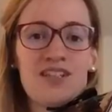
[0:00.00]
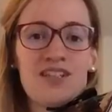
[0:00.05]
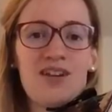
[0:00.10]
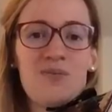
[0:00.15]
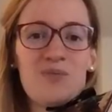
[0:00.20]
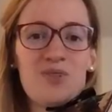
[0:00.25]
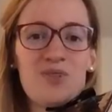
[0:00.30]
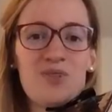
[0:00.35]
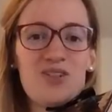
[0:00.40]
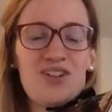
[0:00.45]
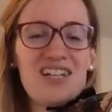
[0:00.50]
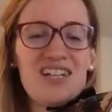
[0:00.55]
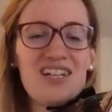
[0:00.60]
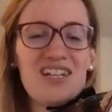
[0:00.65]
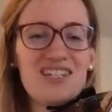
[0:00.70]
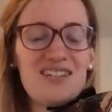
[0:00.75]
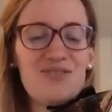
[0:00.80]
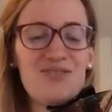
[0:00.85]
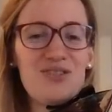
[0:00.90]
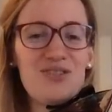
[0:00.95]
Come join
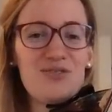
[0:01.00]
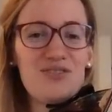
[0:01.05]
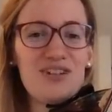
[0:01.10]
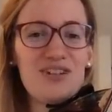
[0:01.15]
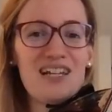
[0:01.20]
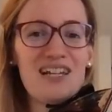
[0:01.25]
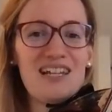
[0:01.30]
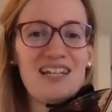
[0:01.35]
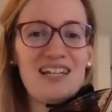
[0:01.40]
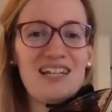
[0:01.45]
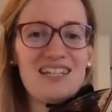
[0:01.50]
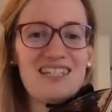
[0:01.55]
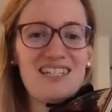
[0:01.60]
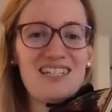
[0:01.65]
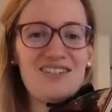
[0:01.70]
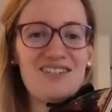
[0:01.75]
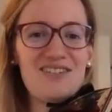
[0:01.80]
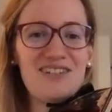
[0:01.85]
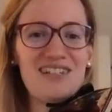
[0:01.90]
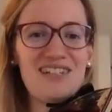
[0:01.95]
us if your violin
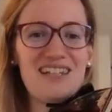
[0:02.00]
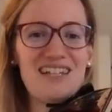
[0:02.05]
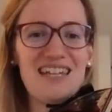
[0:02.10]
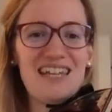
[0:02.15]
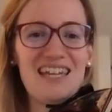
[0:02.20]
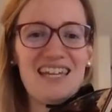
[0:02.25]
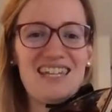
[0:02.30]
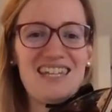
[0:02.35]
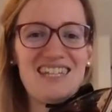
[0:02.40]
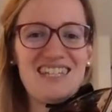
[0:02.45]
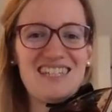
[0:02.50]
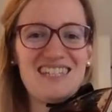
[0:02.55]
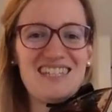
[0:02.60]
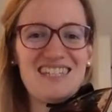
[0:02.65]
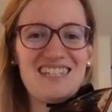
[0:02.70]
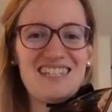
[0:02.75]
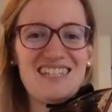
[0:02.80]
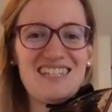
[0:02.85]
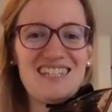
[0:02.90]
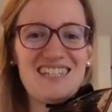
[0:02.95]
is still in the
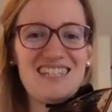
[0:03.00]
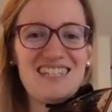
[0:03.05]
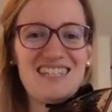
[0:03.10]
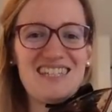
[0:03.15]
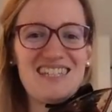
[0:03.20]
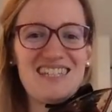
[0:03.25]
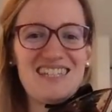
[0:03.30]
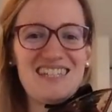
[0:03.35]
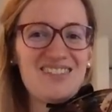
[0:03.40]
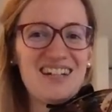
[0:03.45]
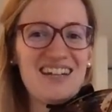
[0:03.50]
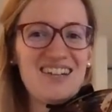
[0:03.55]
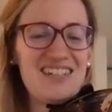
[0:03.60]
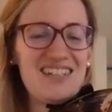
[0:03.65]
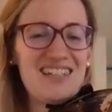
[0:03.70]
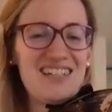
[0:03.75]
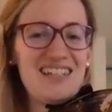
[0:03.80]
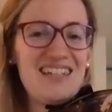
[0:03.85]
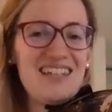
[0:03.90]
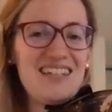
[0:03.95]
case.
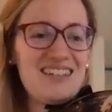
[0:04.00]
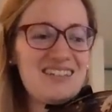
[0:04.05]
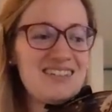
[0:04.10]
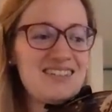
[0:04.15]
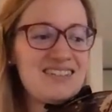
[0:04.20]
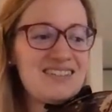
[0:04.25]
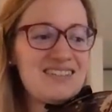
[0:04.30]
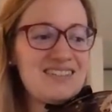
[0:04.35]
Get it right now.